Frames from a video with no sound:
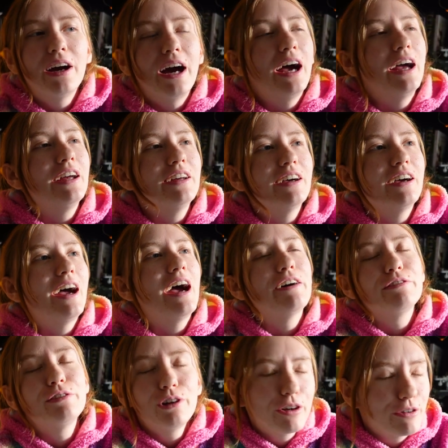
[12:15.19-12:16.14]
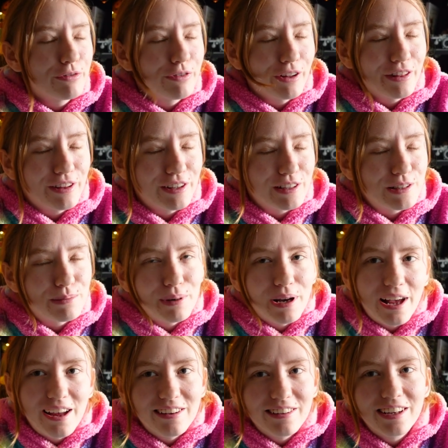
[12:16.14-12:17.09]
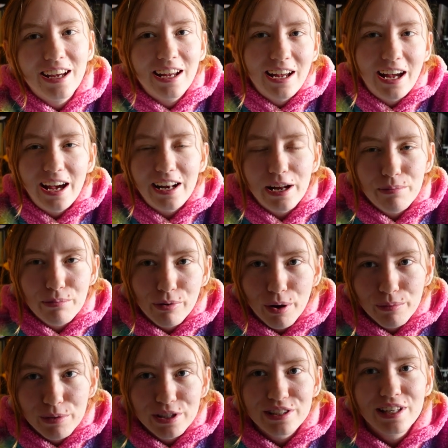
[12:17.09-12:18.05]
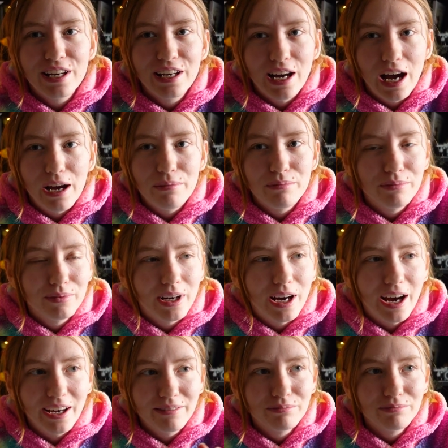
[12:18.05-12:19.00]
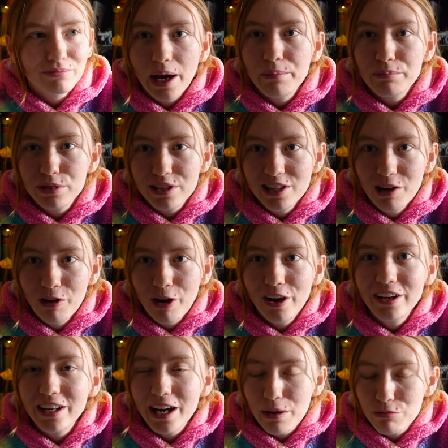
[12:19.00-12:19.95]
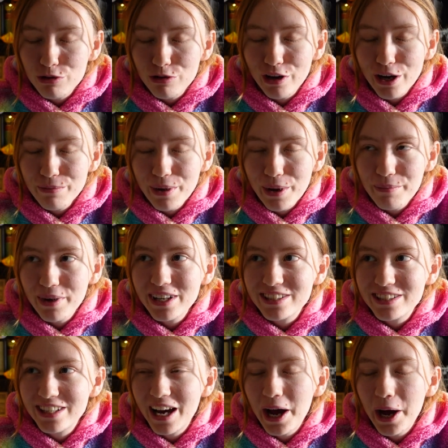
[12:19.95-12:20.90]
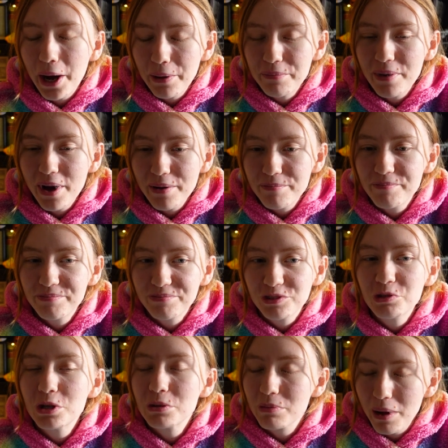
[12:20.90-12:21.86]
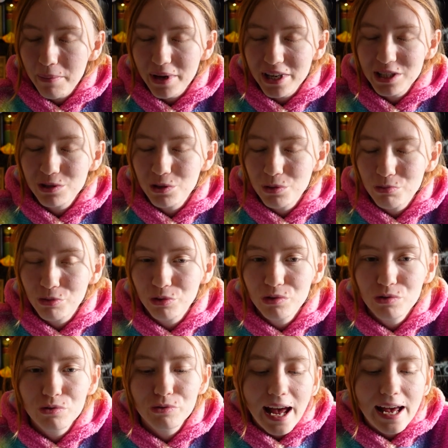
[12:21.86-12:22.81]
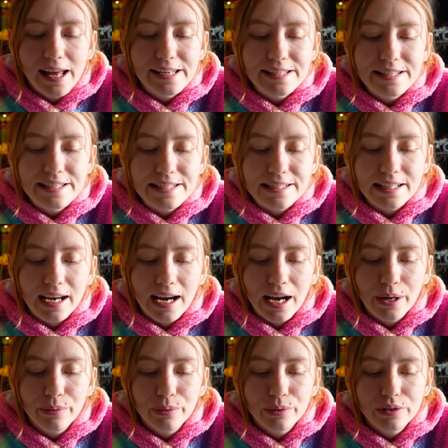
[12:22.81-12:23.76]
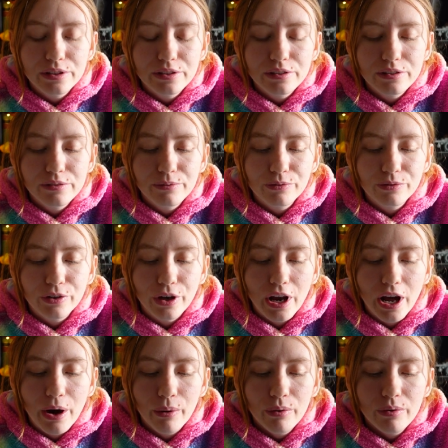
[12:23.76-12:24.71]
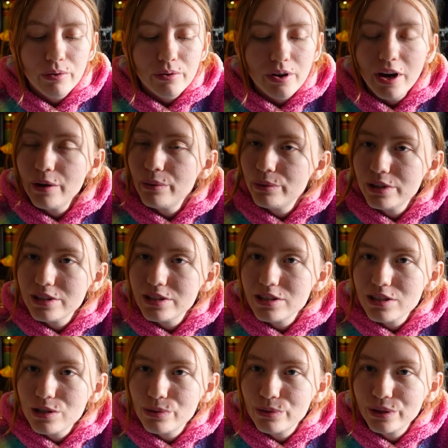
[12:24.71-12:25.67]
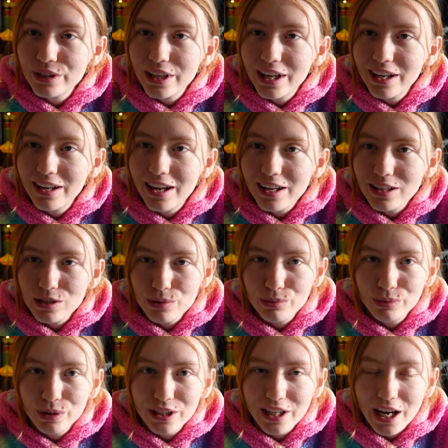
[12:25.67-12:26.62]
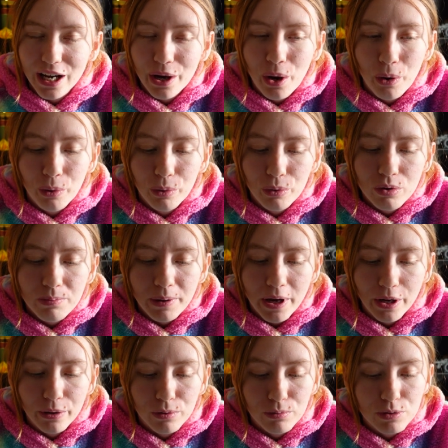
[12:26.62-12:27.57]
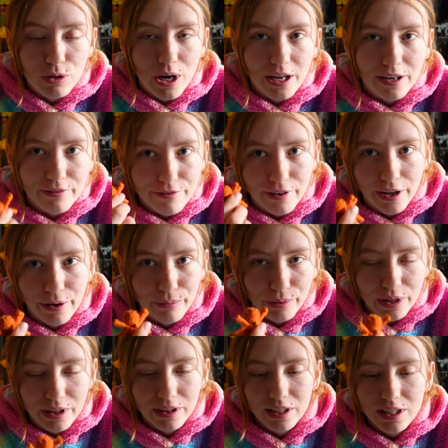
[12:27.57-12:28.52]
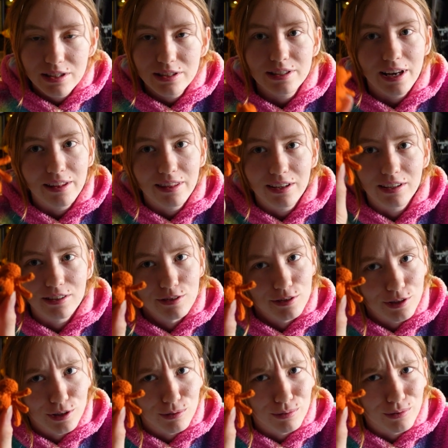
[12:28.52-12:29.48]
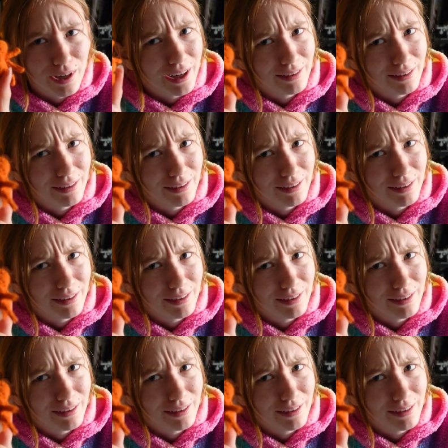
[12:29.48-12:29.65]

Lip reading: I have a lot of fun things planned, and I promise I'm still learning. I'm trying my best. I'm doing my best to improve. And I will see you again next week, I hope. I hope you had fun with this. I think it's cute.